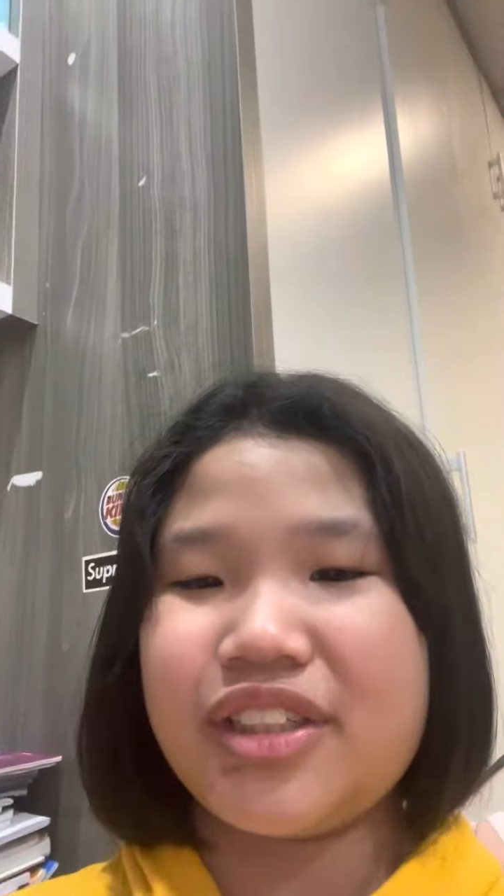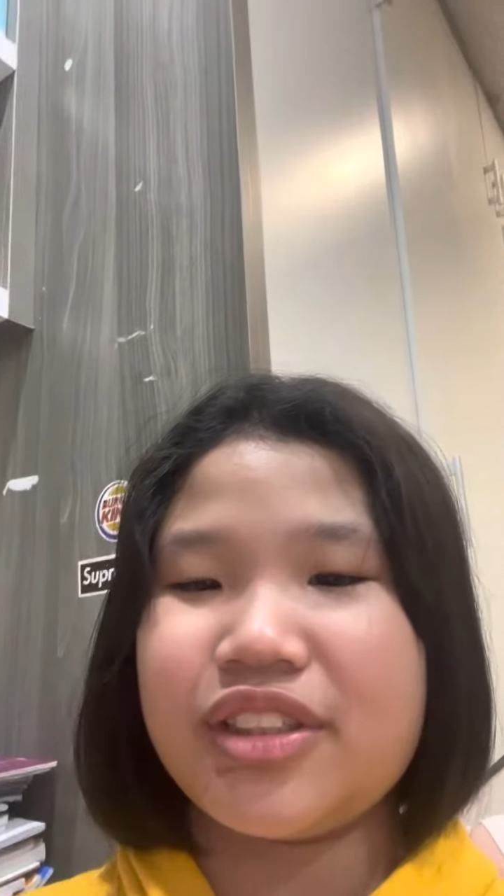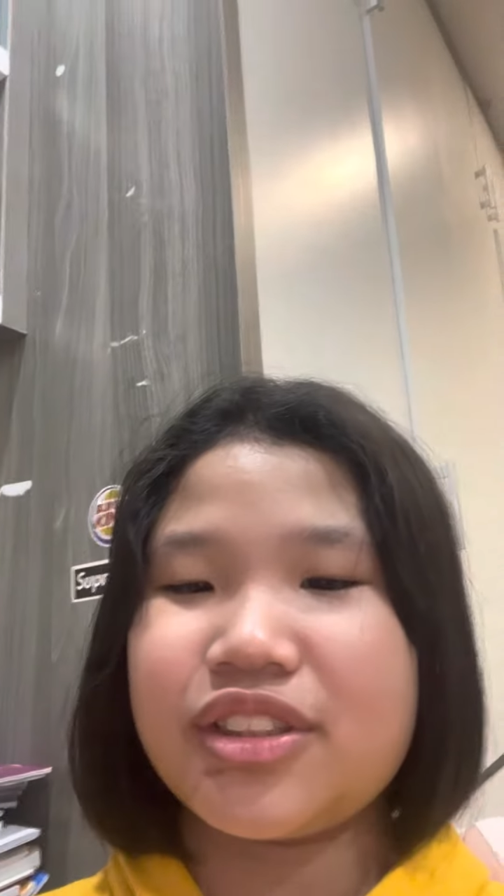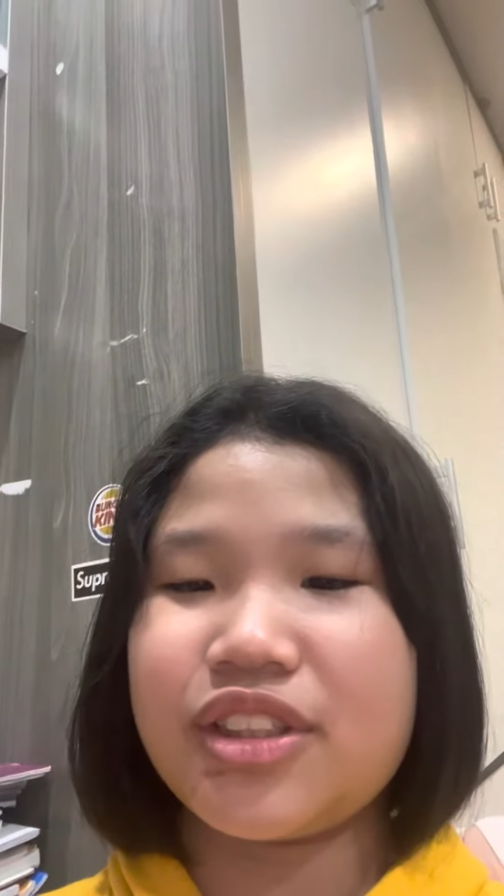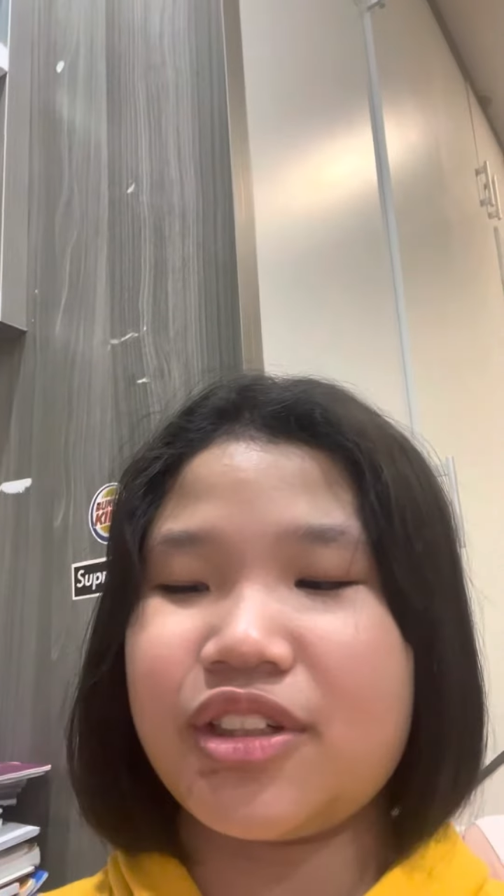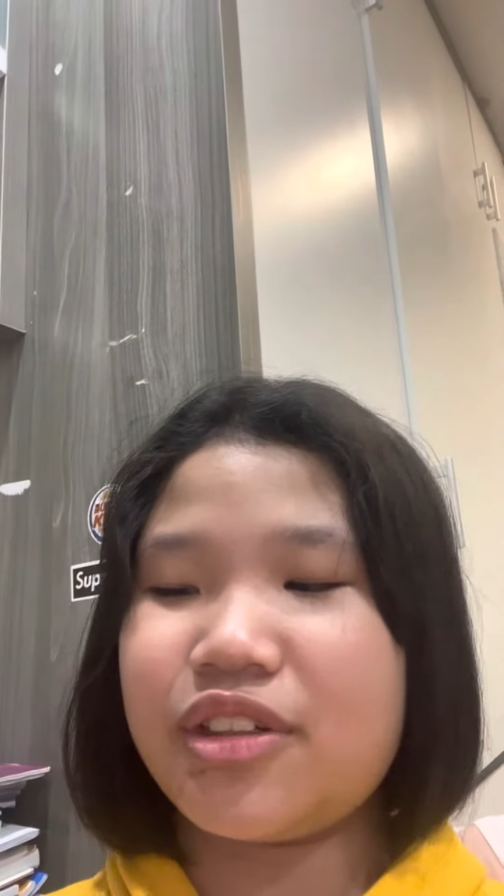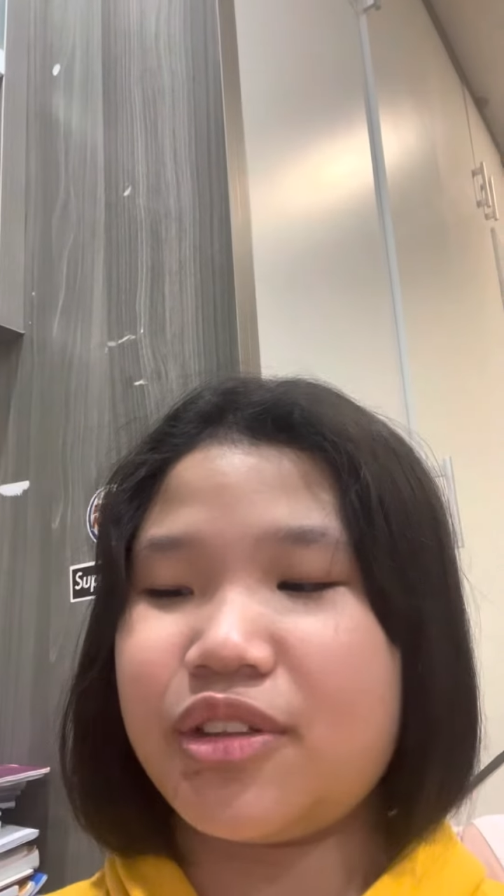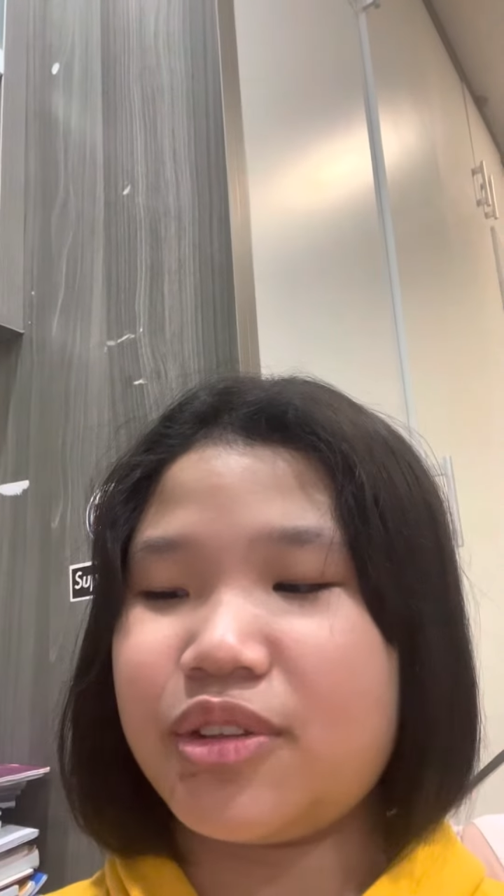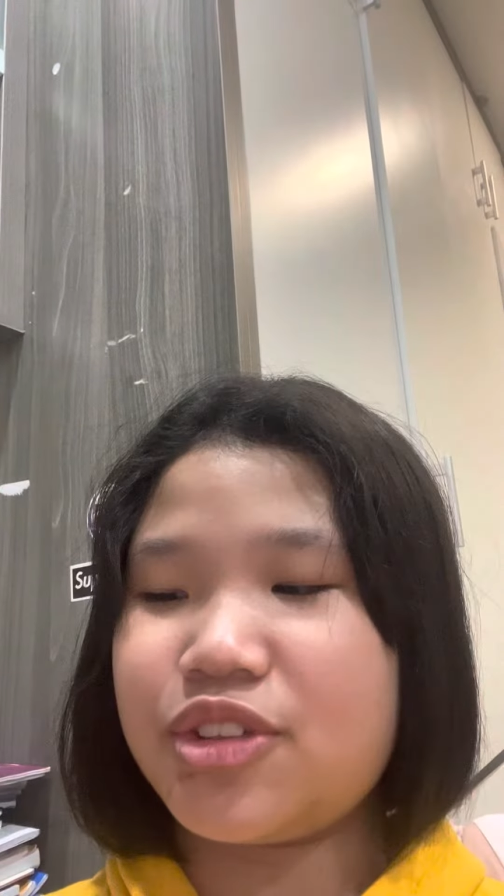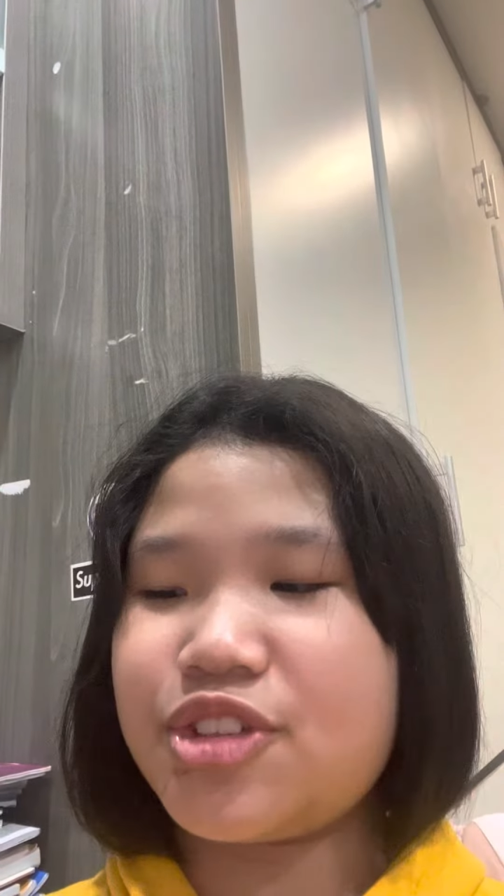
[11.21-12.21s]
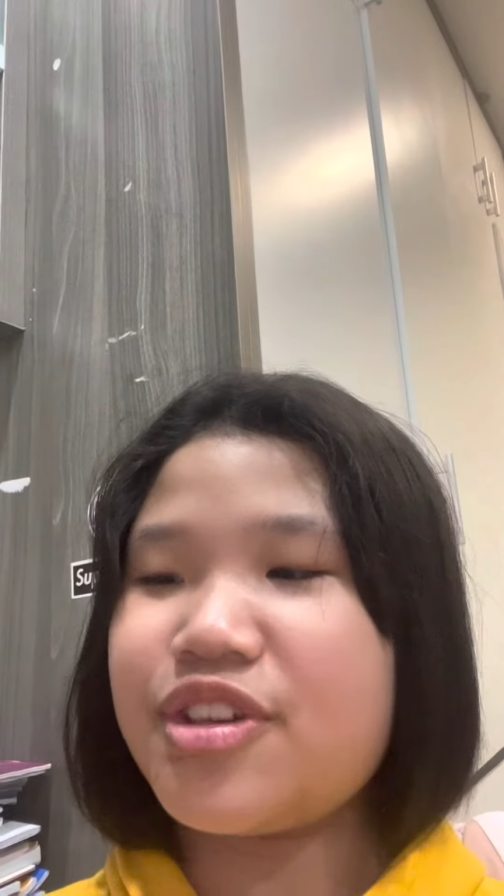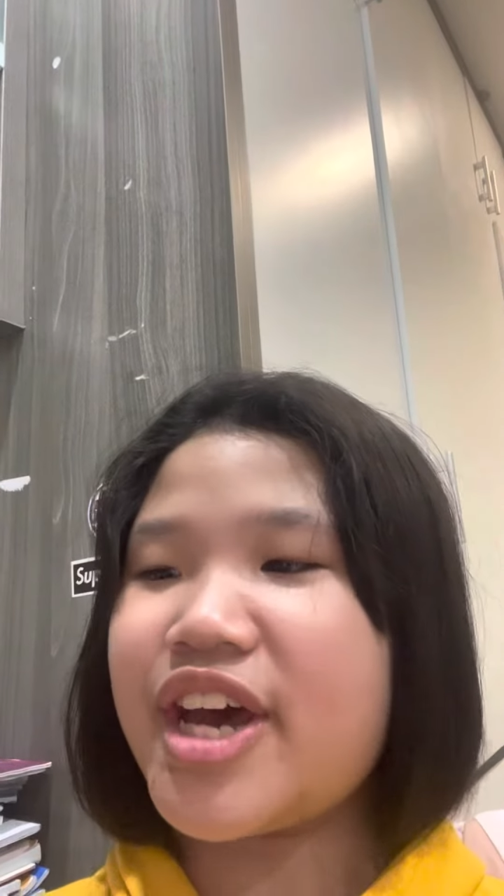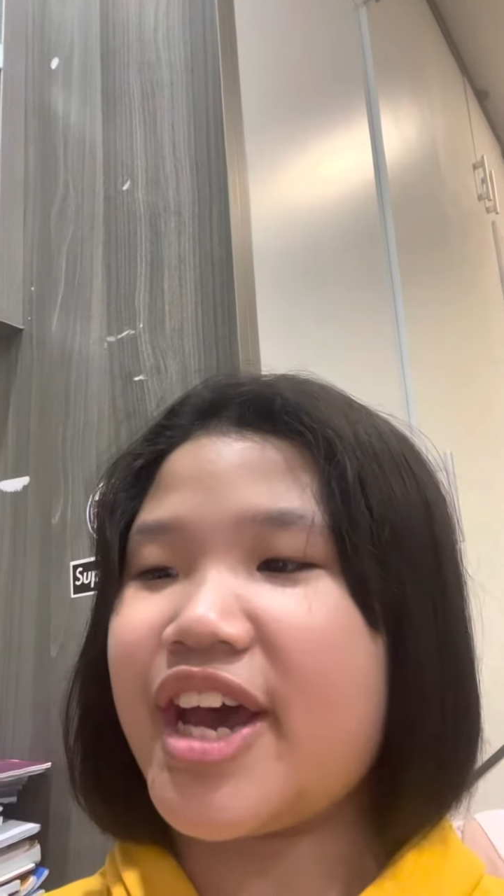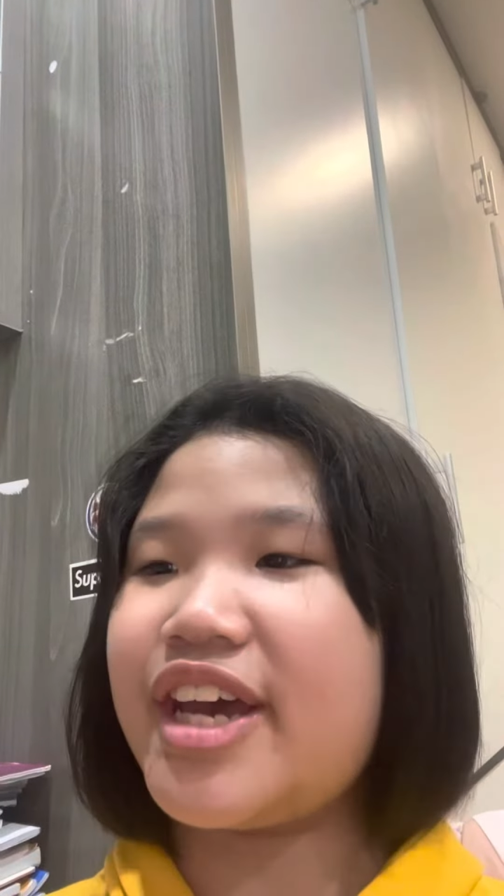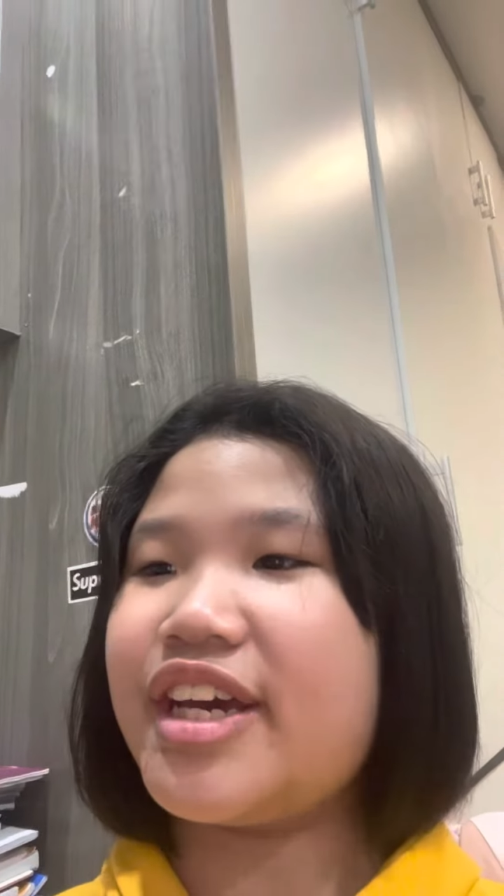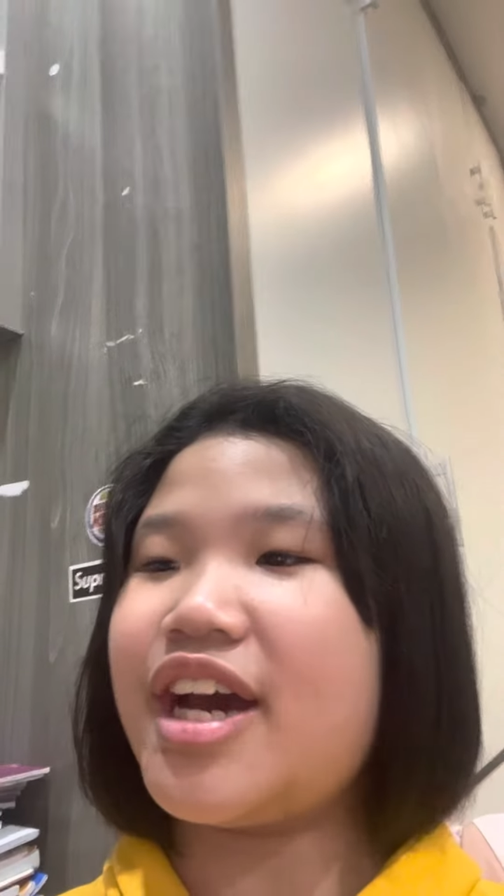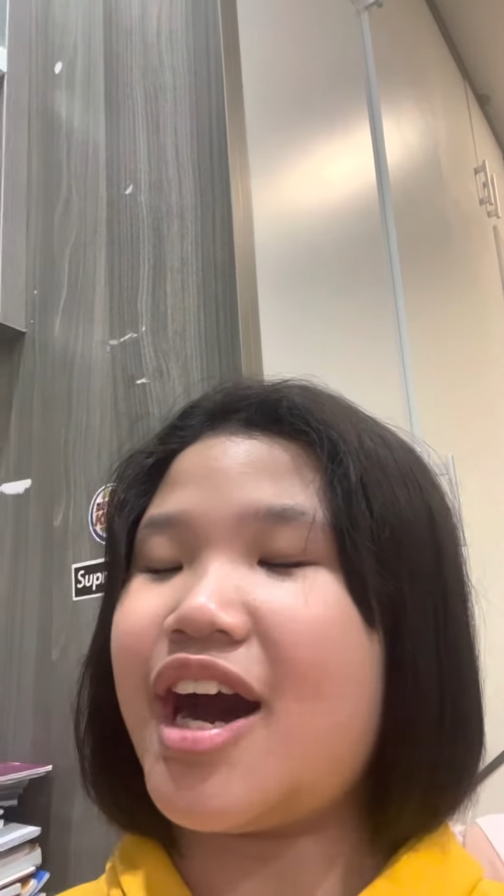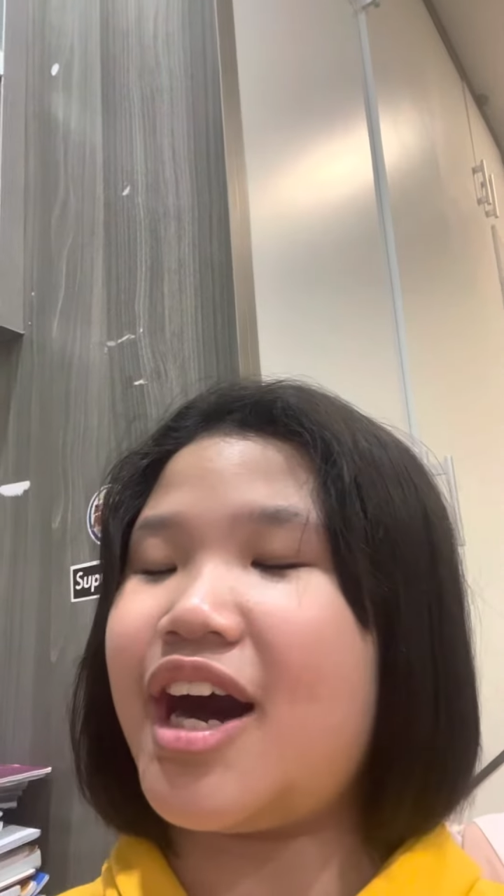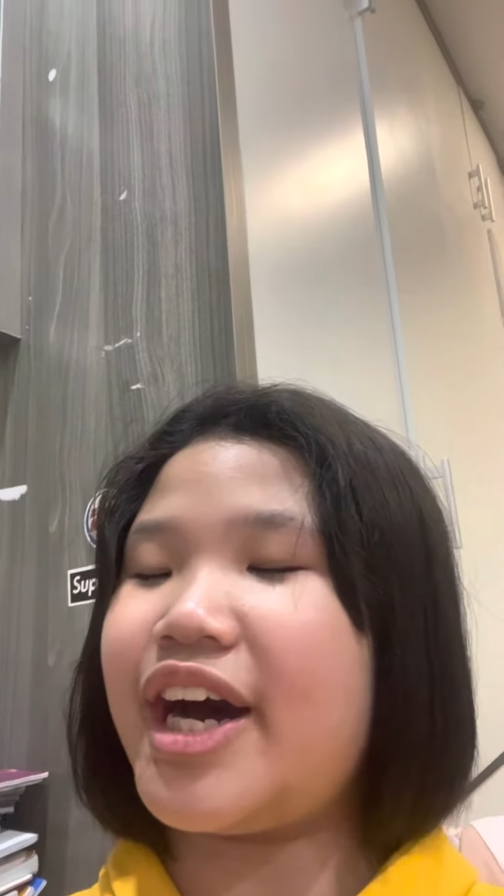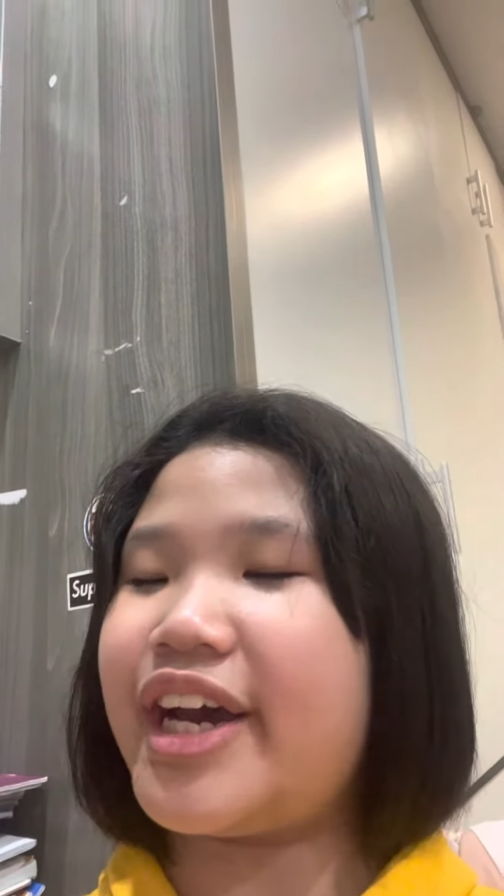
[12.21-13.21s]
So today
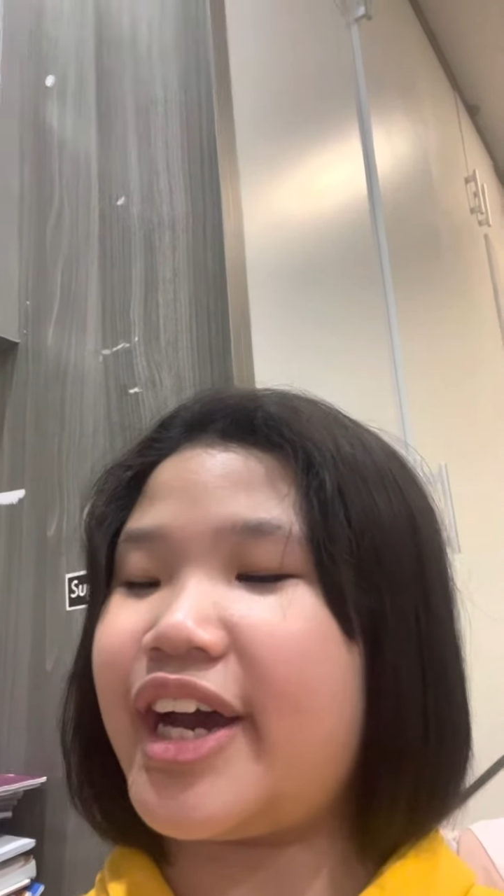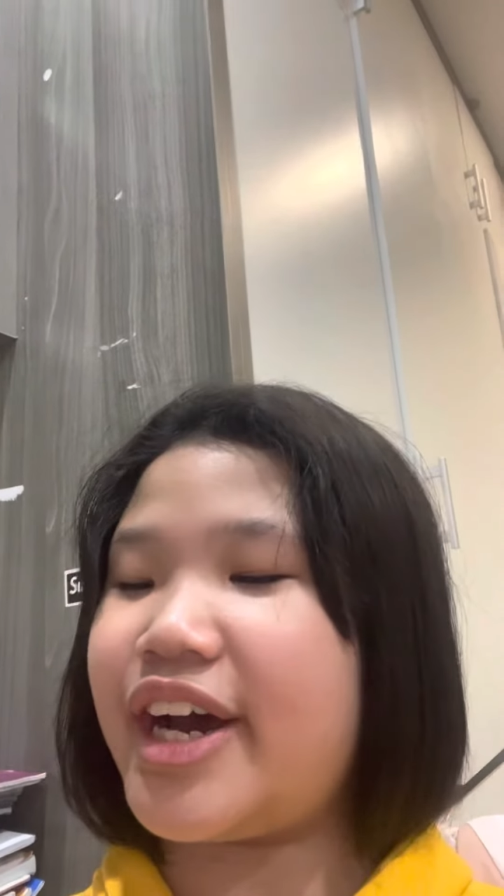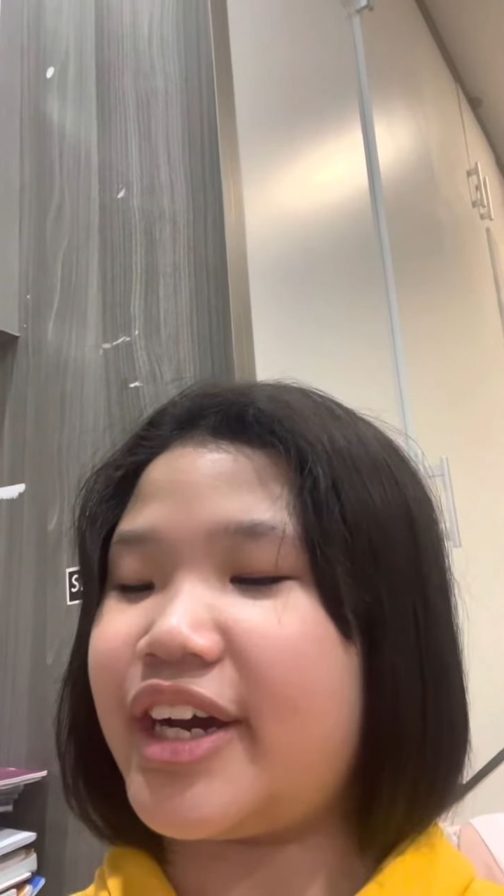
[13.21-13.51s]
I